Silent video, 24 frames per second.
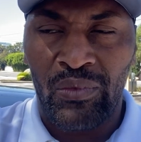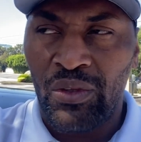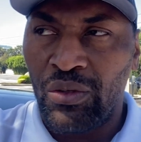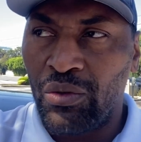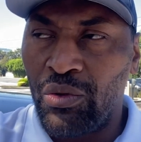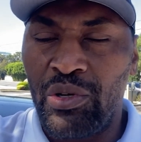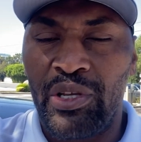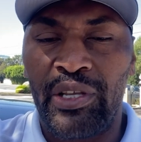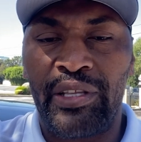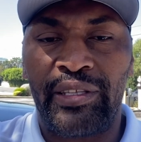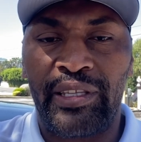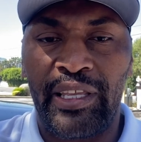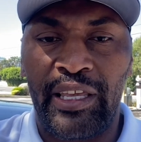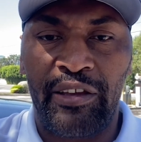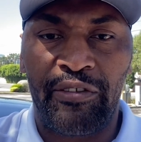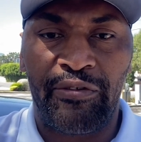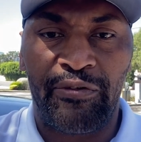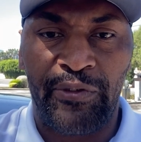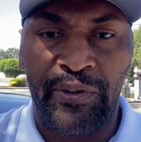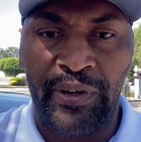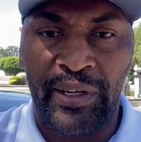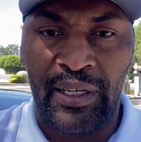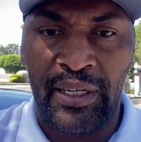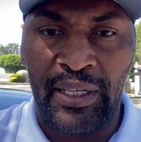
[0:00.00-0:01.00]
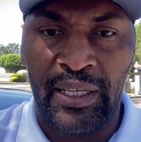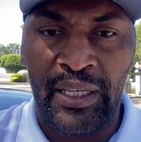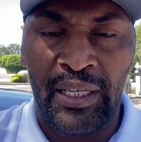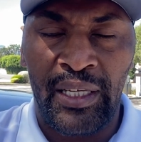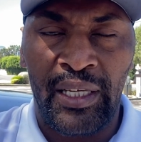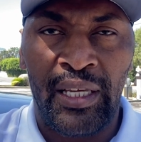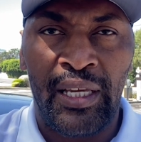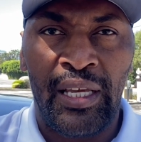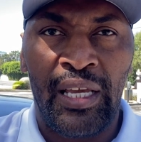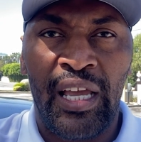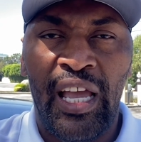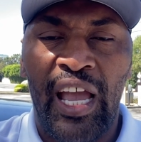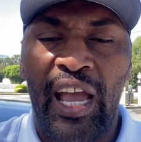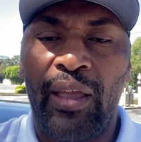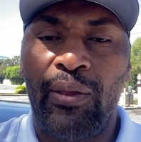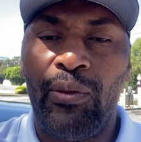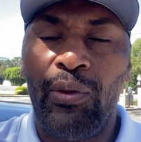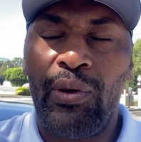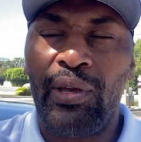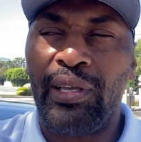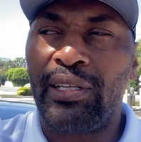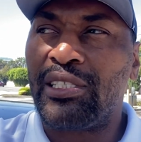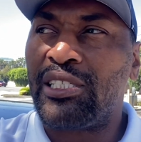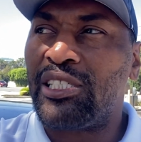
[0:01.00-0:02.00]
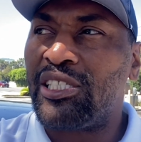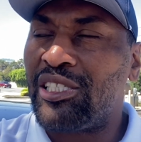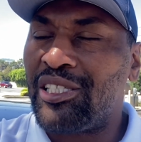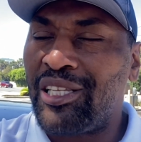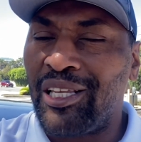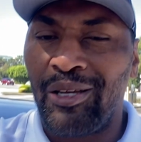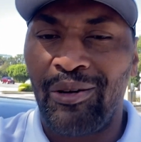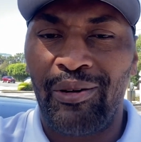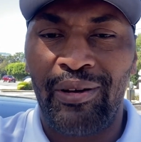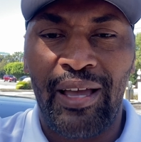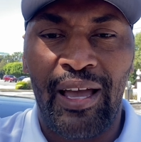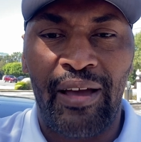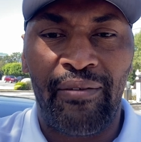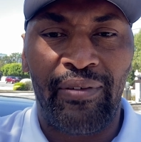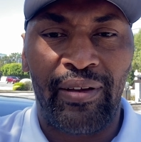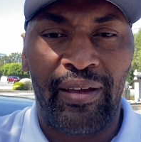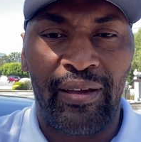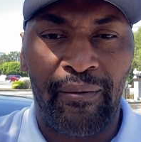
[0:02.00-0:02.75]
you can think freely and you can still have